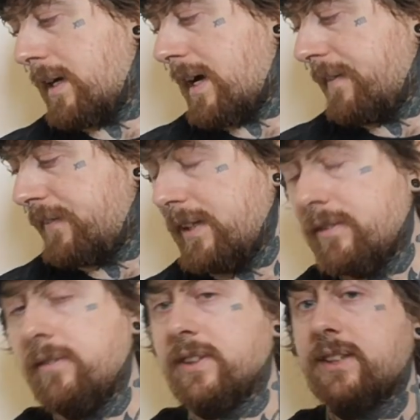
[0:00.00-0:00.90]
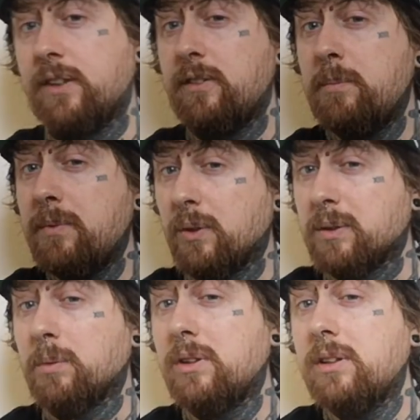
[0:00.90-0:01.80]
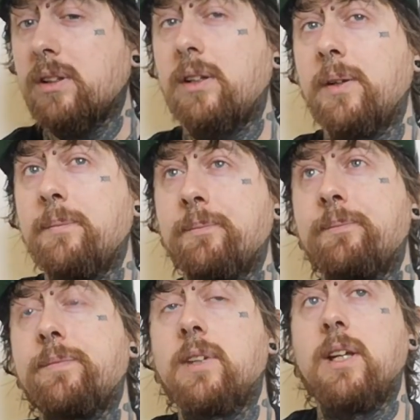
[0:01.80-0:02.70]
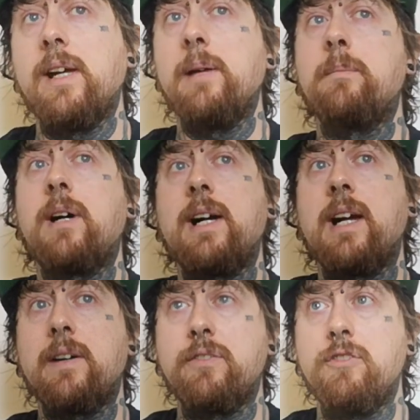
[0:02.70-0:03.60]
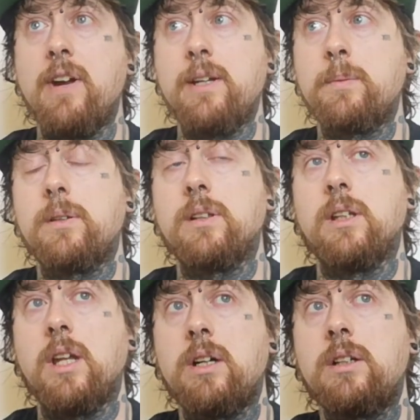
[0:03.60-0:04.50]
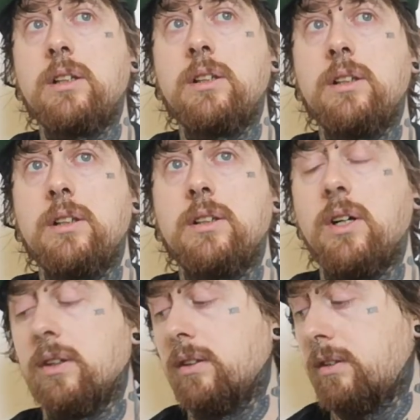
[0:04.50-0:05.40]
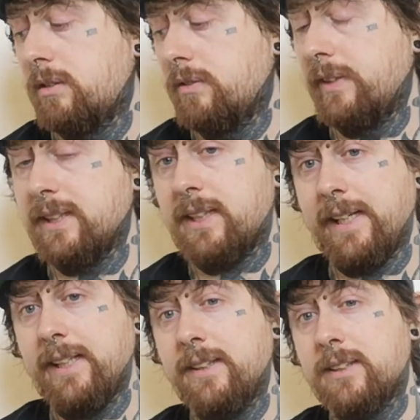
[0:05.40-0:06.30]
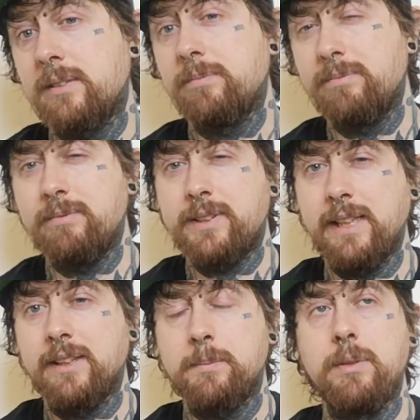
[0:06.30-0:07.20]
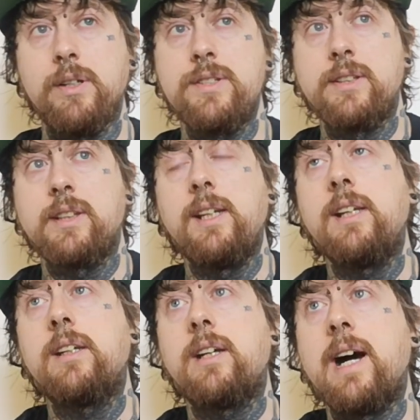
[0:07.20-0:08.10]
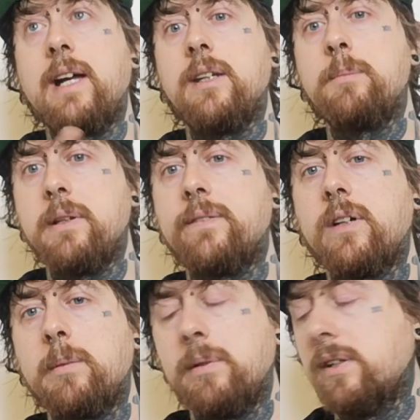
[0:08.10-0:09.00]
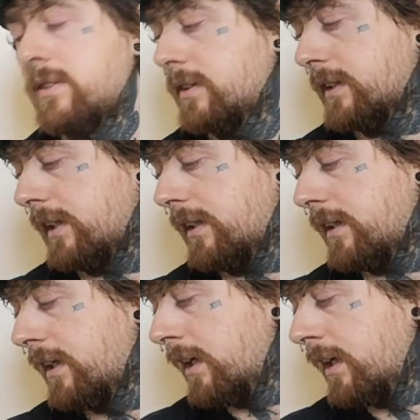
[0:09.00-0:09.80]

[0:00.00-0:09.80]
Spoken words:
I think that the serum does work. I have read up a lot on these kits since purchasing it and before purchasing it,